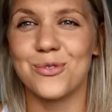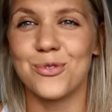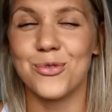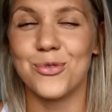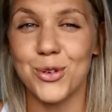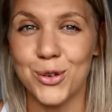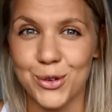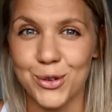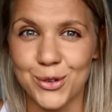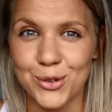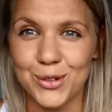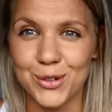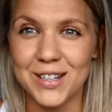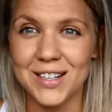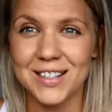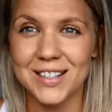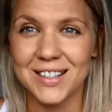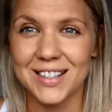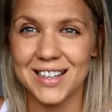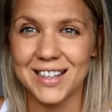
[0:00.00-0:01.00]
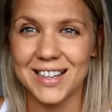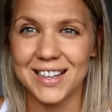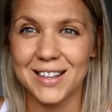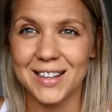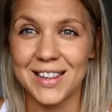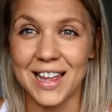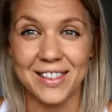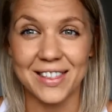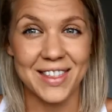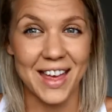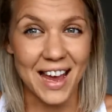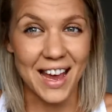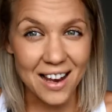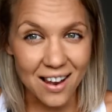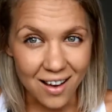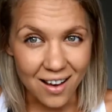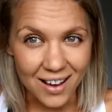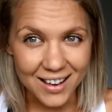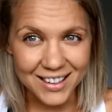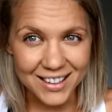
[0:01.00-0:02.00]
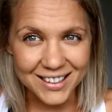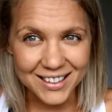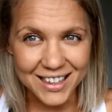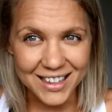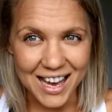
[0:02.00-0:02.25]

food that they like,